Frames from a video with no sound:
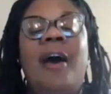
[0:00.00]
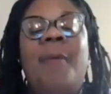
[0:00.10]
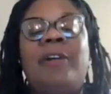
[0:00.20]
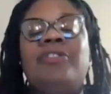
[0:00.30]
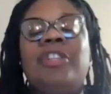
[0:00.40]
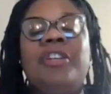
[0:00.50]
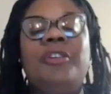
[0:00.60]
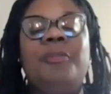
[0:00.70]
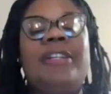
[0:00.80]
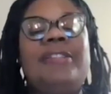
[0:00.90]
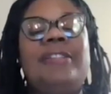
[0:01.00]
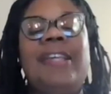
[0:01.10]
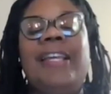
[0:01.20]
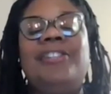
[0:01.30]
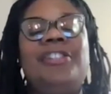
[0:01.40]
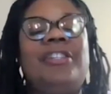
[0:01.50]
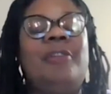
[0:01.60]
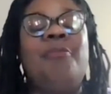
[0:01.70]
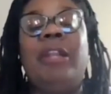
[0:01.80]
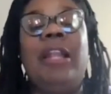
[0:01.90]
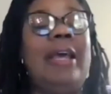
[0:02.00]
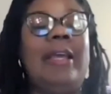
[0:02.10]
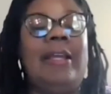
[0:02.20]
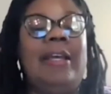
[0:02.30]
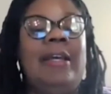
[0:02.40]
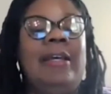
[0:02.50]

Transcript: about gender presentation and play.